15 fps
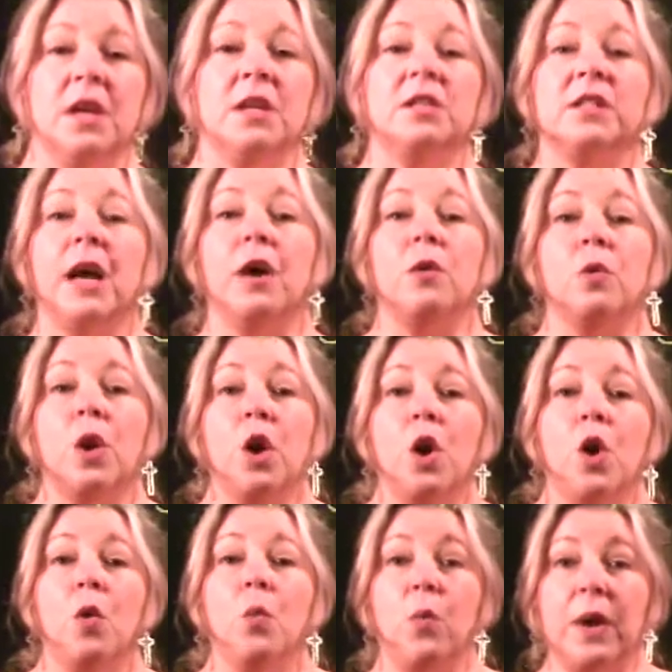So
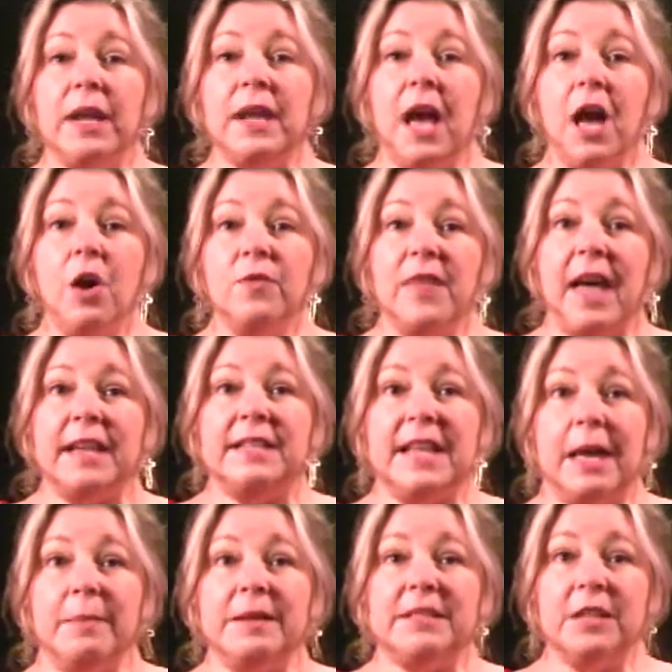we know that
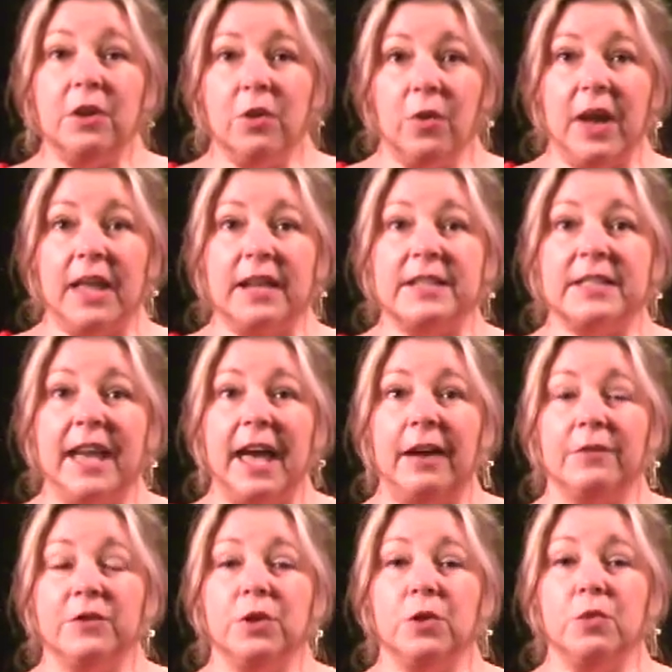debits and credits
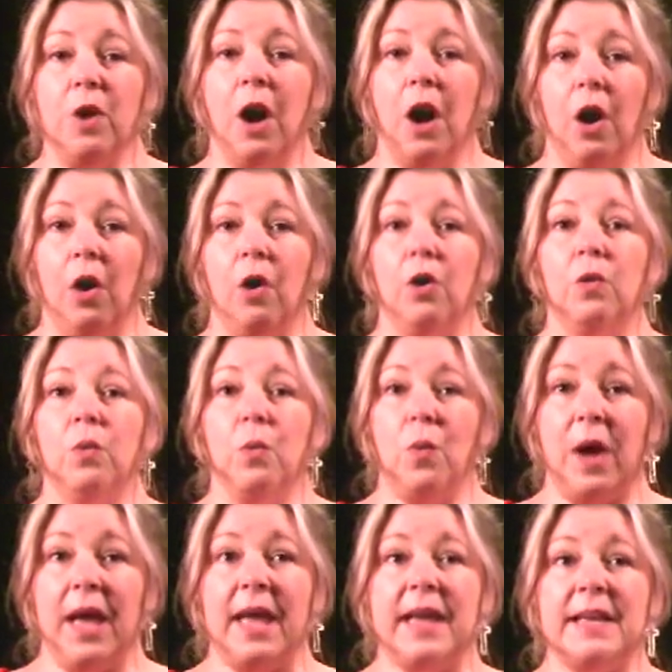have to
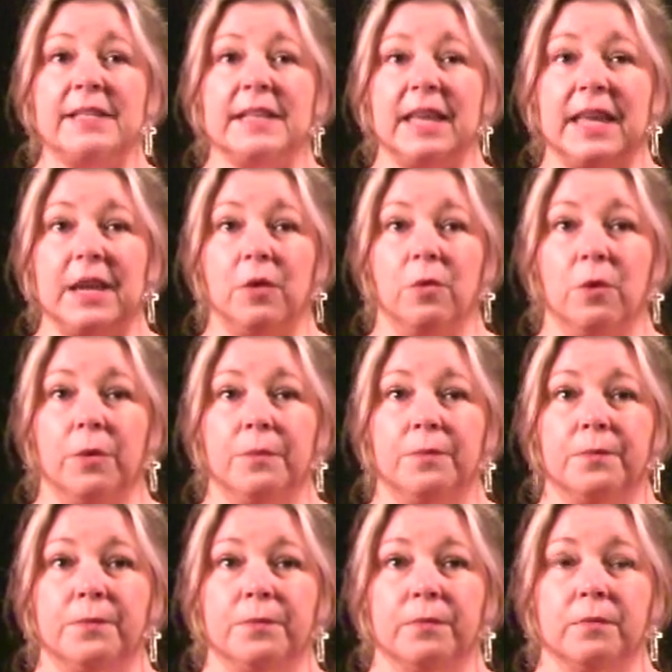always equal.
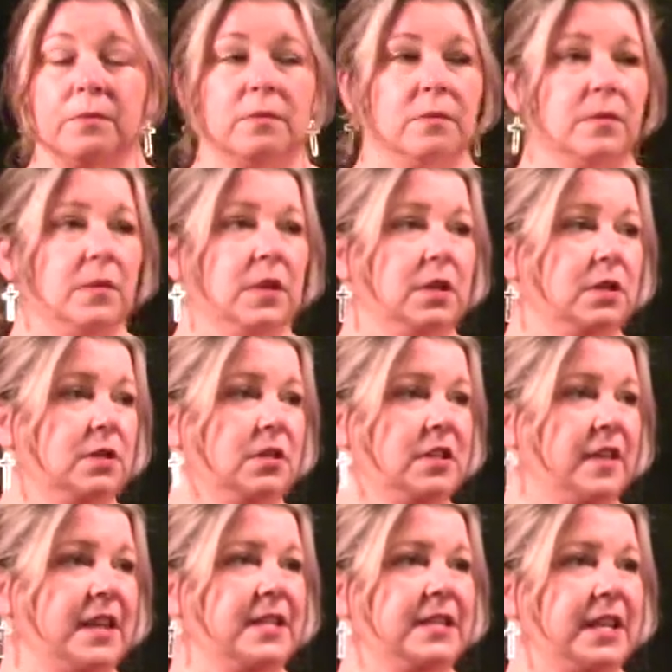Do
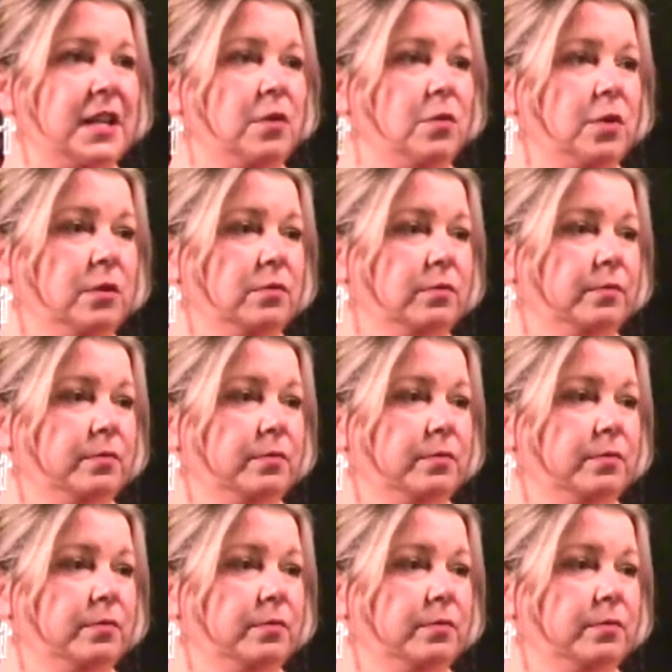these equal?